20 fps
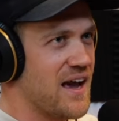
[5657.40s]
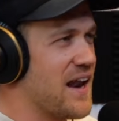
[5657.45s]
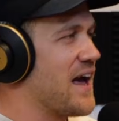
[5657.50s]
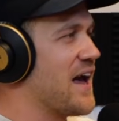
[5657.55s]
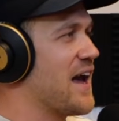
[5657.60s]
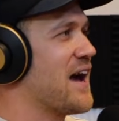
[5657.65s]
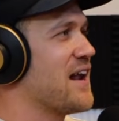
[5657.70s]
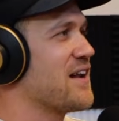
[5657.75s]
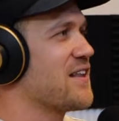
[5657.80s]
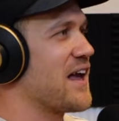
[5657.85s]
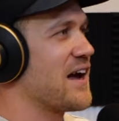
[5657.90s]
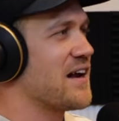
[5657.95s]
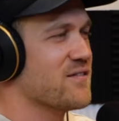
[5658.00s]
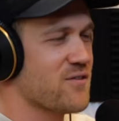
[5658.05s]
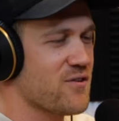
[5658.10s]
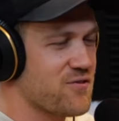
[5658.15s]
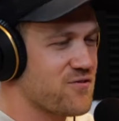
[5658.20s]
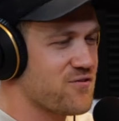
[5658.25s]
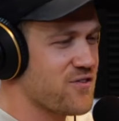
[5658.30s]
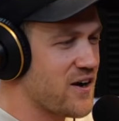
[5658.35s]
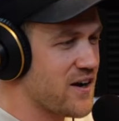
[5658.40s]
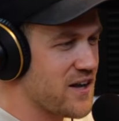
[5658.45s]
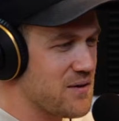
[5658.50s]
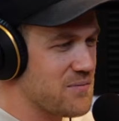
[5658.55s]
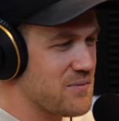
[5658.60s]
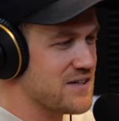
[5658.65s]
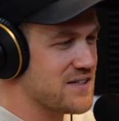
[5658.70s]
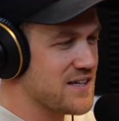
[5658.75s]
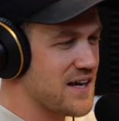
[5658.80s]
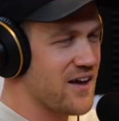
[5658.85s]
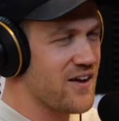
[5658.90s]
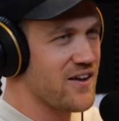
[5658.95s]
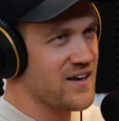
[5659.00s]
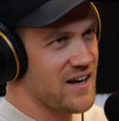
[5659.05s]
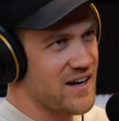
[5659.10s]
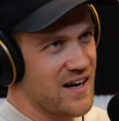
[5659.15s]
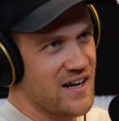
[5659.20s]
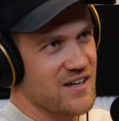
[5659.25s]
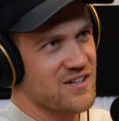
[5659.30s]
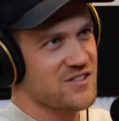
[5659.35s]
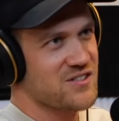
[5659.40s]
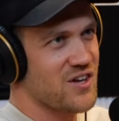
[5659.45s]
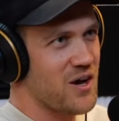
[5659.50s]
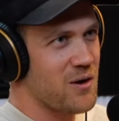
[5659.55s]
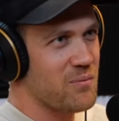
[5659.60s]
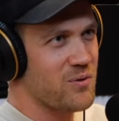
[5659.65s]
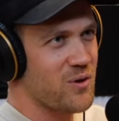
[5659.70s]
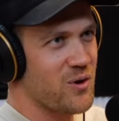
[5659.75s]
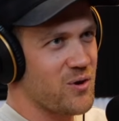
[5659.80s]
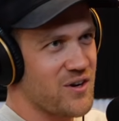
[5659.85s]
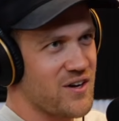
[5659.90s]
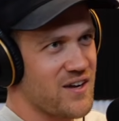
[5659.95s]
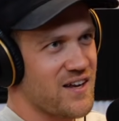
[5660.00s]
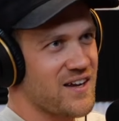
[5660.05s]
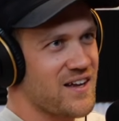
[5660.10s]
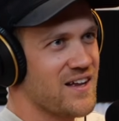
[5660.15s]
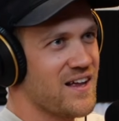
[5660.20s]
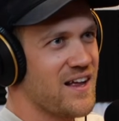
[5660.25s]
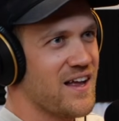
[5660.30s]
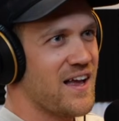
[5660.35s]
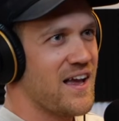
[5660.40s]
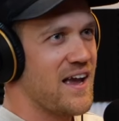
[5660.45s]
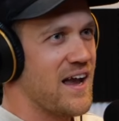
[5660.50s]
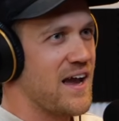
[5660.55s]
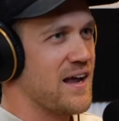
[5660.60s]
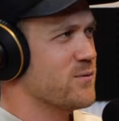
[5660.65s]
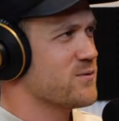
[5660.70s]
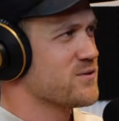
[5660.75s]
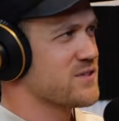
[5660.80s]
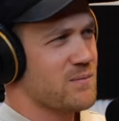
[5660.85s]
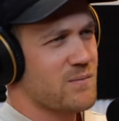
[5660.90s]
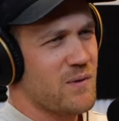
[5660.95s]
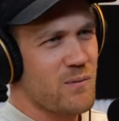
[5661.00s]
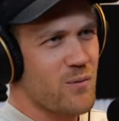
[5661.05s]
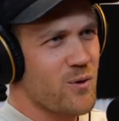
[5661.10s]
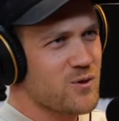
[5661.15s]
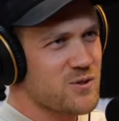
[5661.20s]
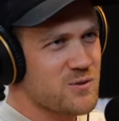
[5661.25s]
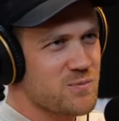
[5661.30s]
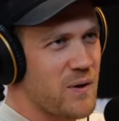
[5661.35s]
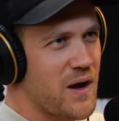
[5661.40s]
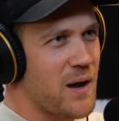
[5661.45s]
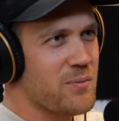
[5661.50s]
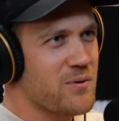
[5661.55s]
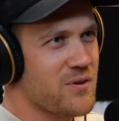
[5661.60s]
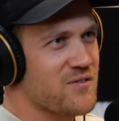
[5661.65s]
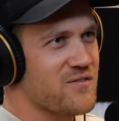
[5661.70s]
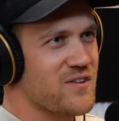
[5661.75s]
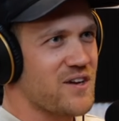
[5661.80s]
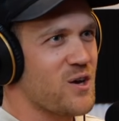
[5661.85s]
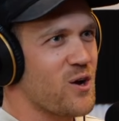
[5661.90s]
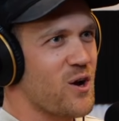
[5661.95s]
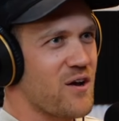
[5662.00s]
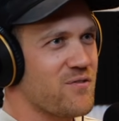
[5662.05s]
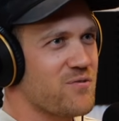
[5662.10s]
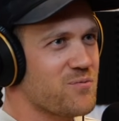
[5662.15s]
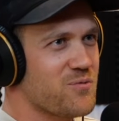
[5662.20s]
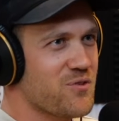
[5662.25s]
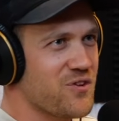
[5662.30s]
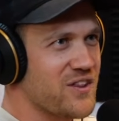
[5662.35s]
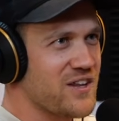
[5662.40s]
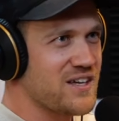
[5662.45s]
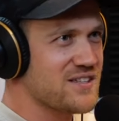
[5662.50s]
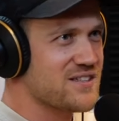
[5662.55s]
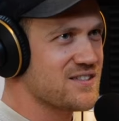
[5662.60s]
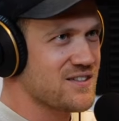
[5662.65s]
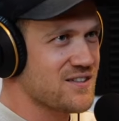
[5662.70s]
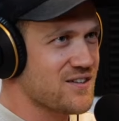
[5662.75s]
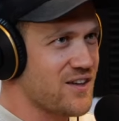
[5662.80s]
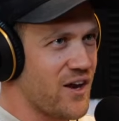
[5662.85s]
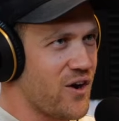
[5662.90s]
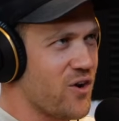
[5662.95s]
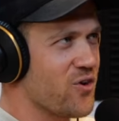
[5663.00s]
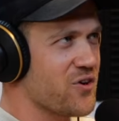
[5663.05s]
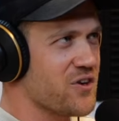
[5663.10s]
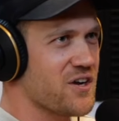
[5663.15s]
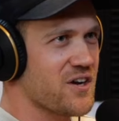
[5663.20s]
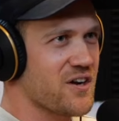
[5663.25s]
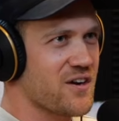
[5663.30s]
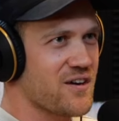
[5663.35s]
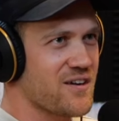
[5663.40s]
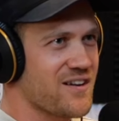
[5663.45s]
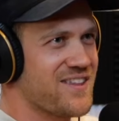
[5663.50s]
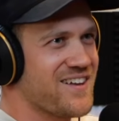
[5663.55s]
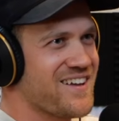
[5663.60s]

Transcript: And I had a kind of a fuck it mentality, and I just uploaded it. And it was like my most popular video I've released like all year.